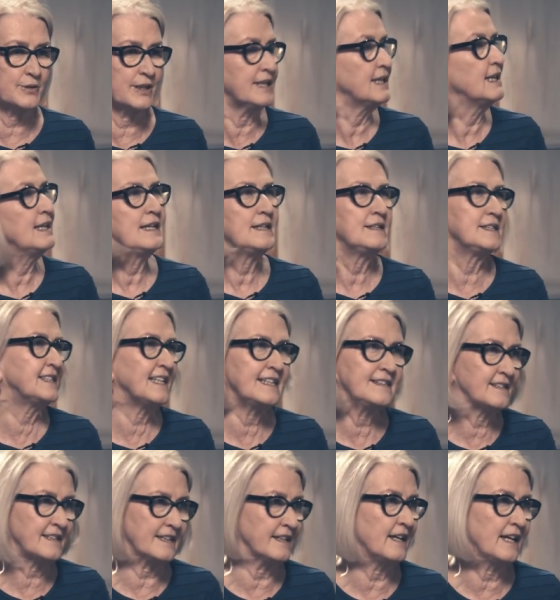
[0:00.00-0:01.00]
really. This
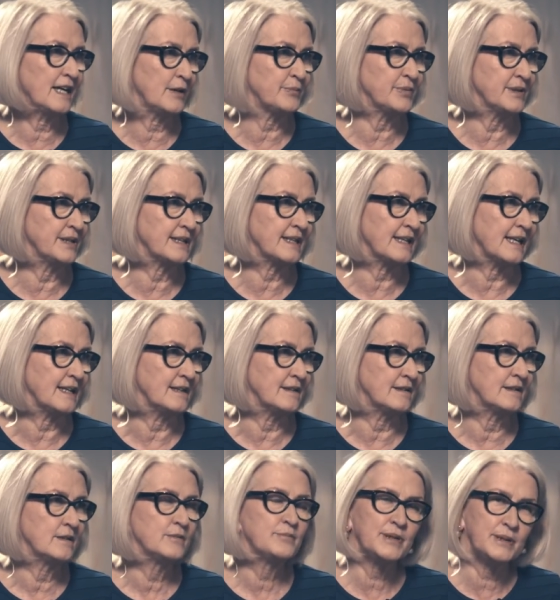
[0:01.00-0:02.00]
ain't going to happen again.
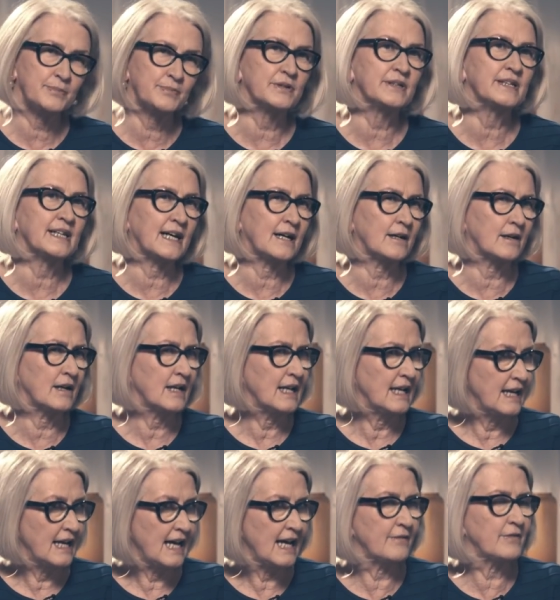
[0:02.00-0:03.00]
People now
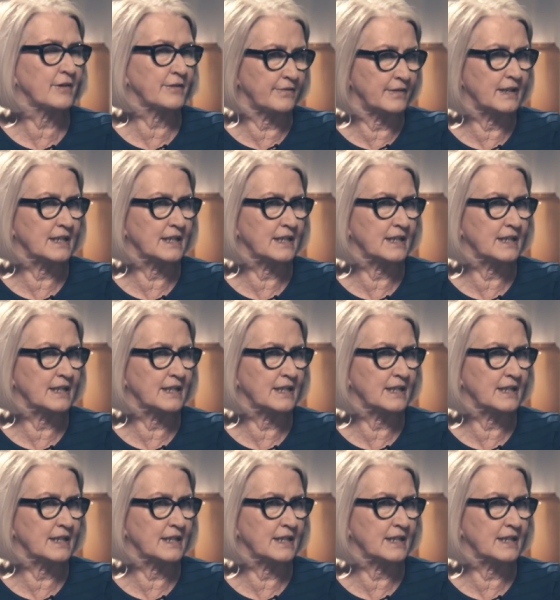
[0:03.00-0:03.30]
have